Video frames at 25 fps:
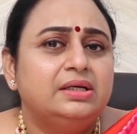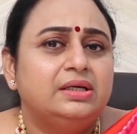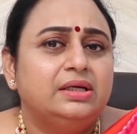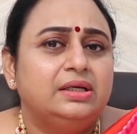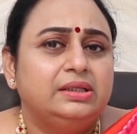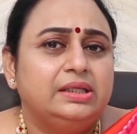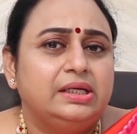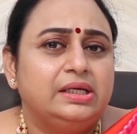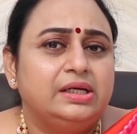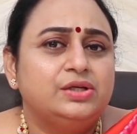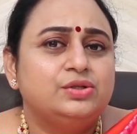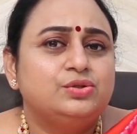
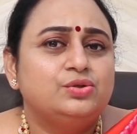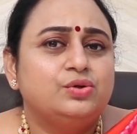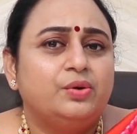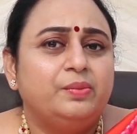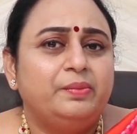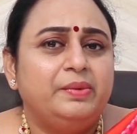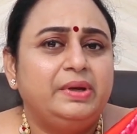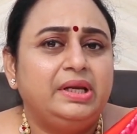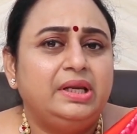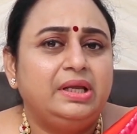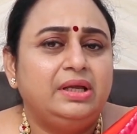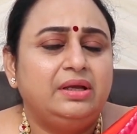There are so
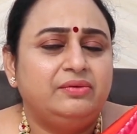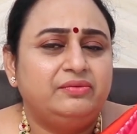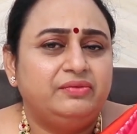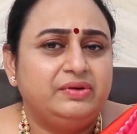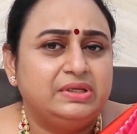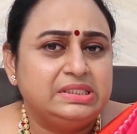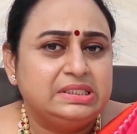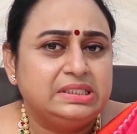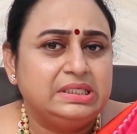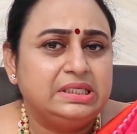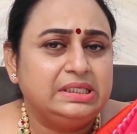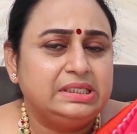many
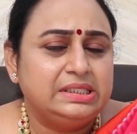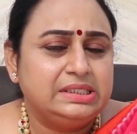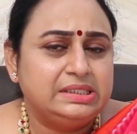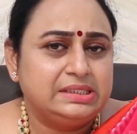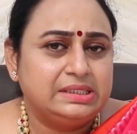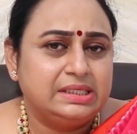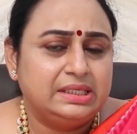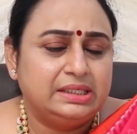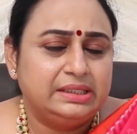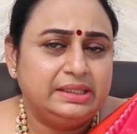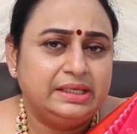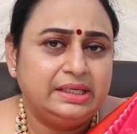
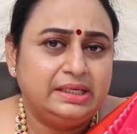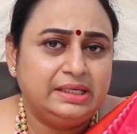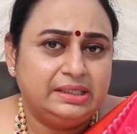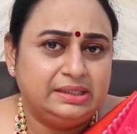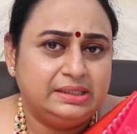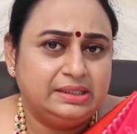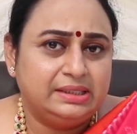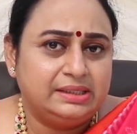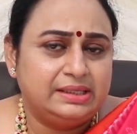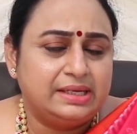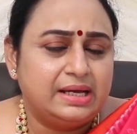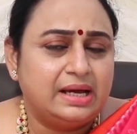facilities are there
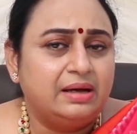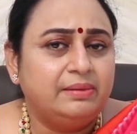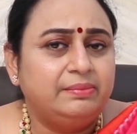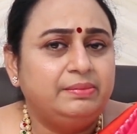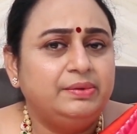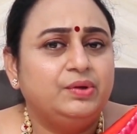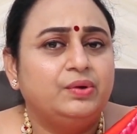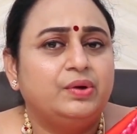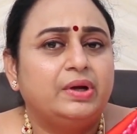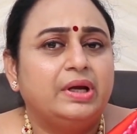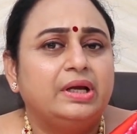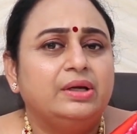in that
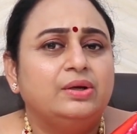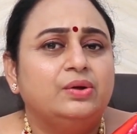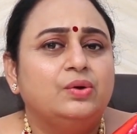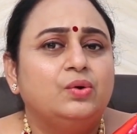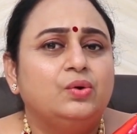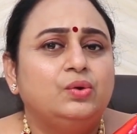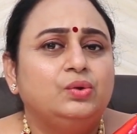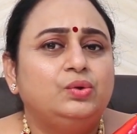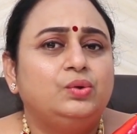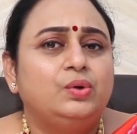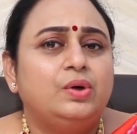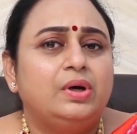app. You can
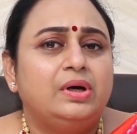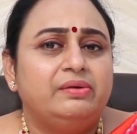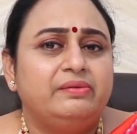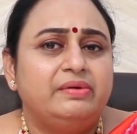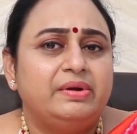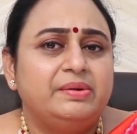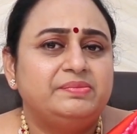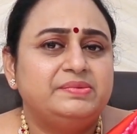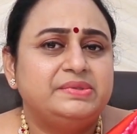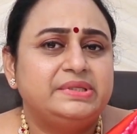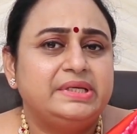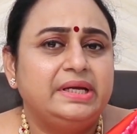go to our
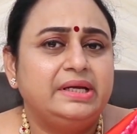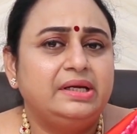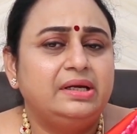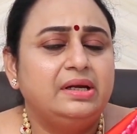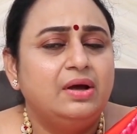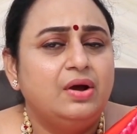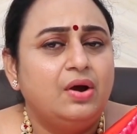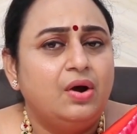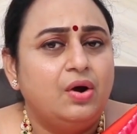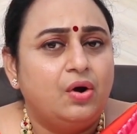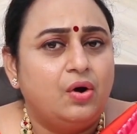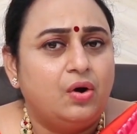
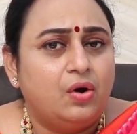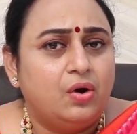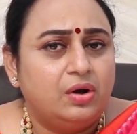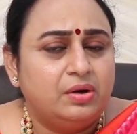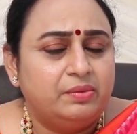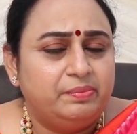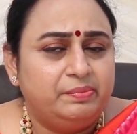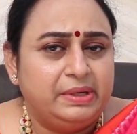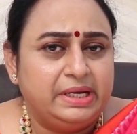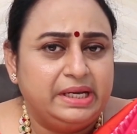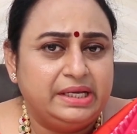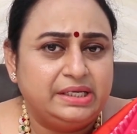website
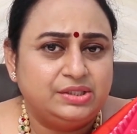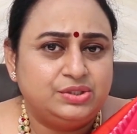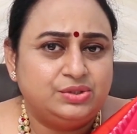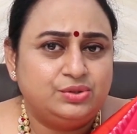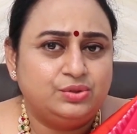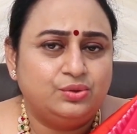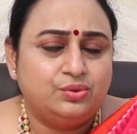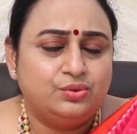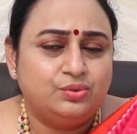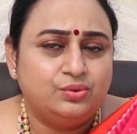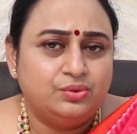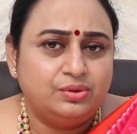or Play
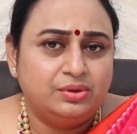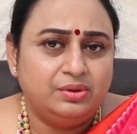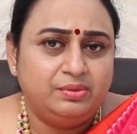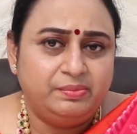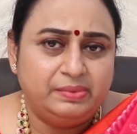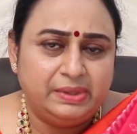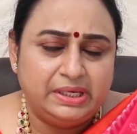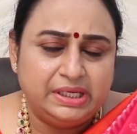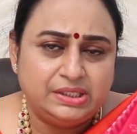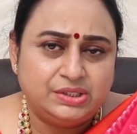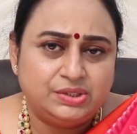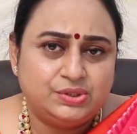Store, Google
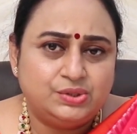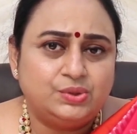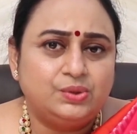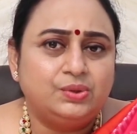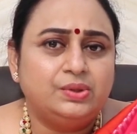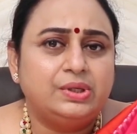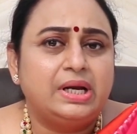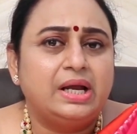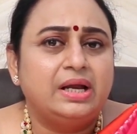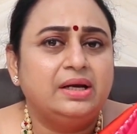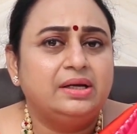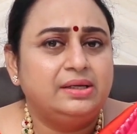Play
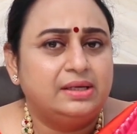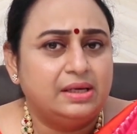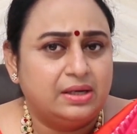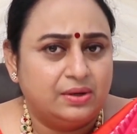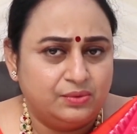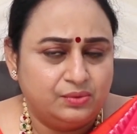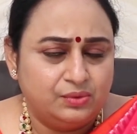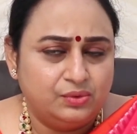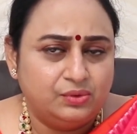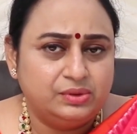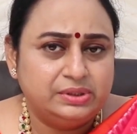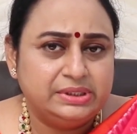Store, and
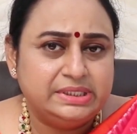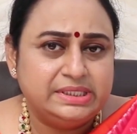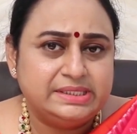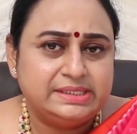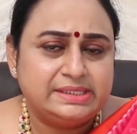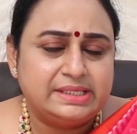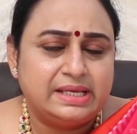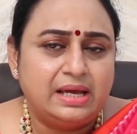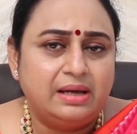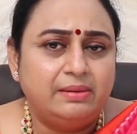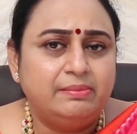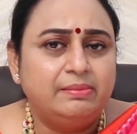download
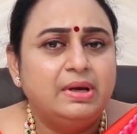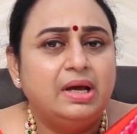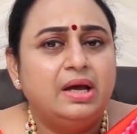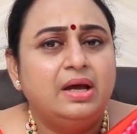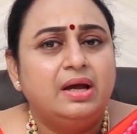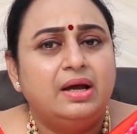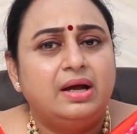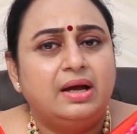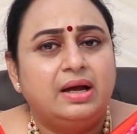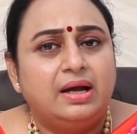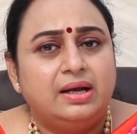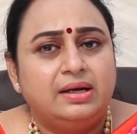this app
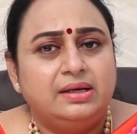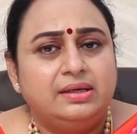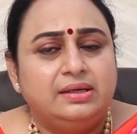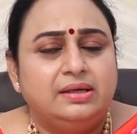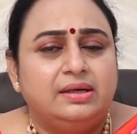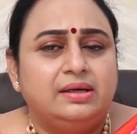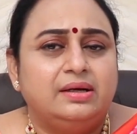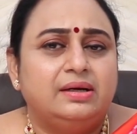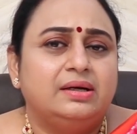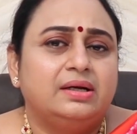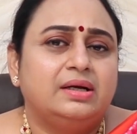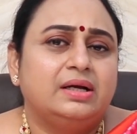and
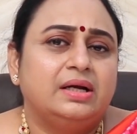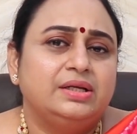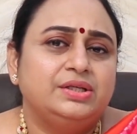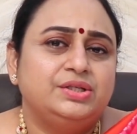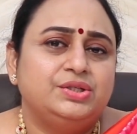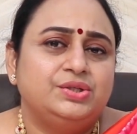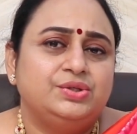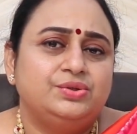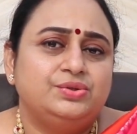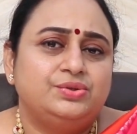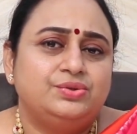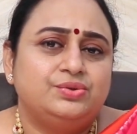
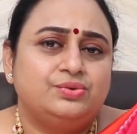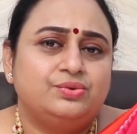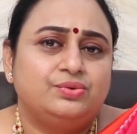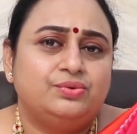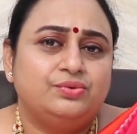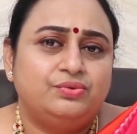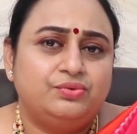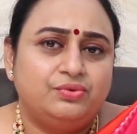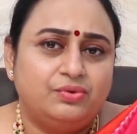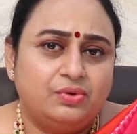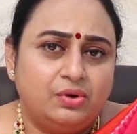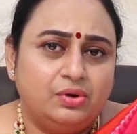continue
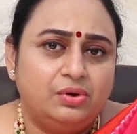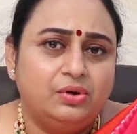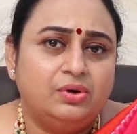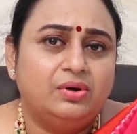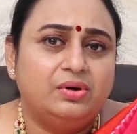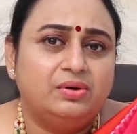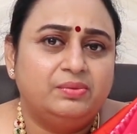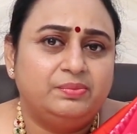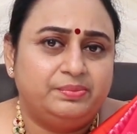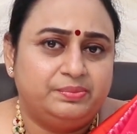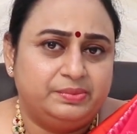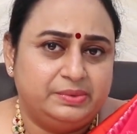to
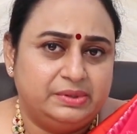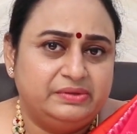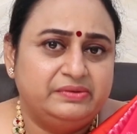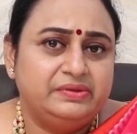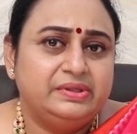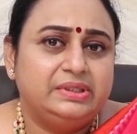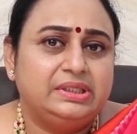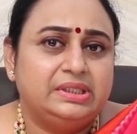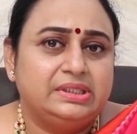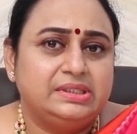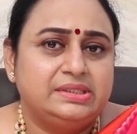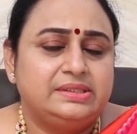follow up
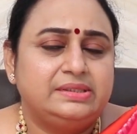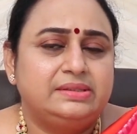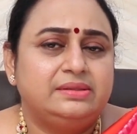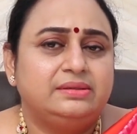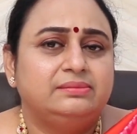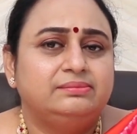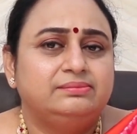with us.